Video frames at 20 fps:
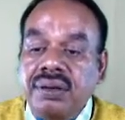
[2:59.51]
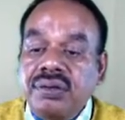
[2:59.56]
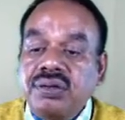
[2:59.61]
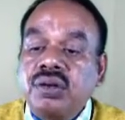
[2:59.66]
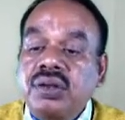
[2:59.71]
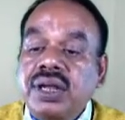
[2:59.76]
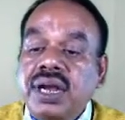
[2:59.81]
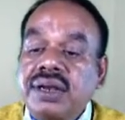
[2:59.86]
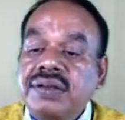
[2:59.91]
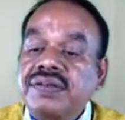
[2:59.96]

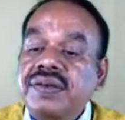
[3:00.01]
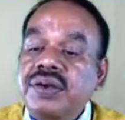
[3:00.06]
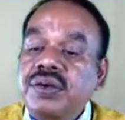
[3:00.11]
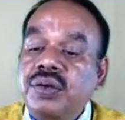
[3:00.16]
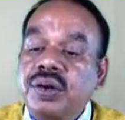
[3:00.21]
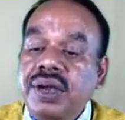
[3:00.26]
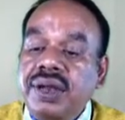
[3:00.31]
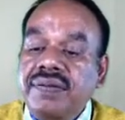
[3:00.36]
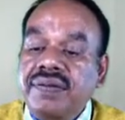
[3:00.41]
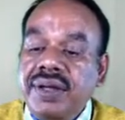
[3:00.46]
So that's why
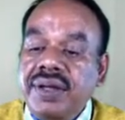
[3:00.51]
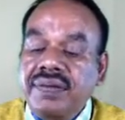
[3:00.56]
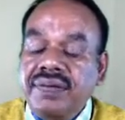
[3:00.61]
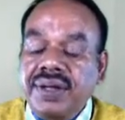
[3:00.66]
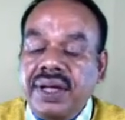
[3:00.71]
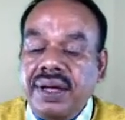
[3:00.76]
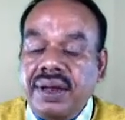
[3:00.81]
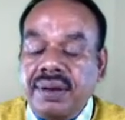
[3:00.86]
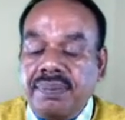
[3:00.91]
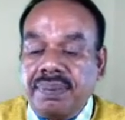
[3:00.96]
25 we
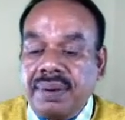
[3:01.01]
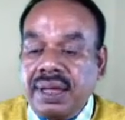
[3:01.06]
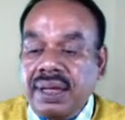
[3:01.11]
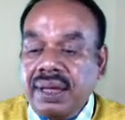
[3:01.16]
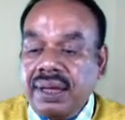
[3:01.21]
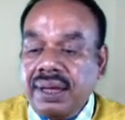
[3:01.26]
are applying